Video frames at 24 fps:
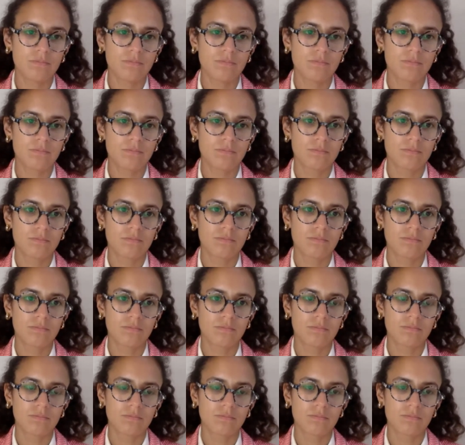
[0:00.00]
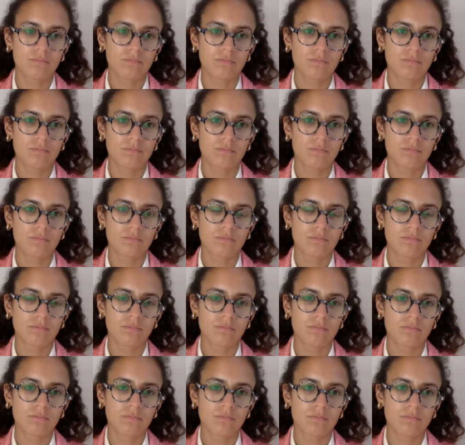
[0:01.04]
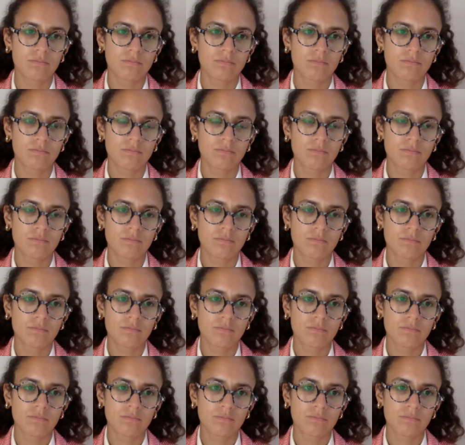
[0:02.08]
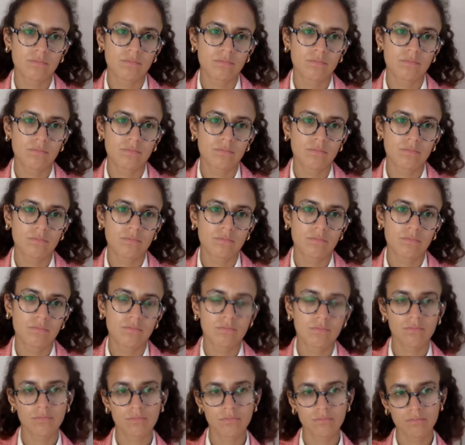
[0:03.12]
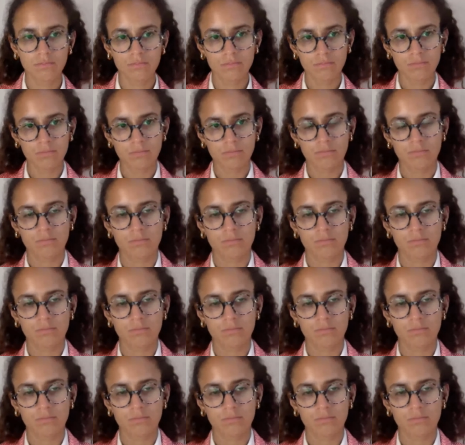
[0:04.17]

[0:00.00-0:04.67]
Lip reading: The person shown says nothing.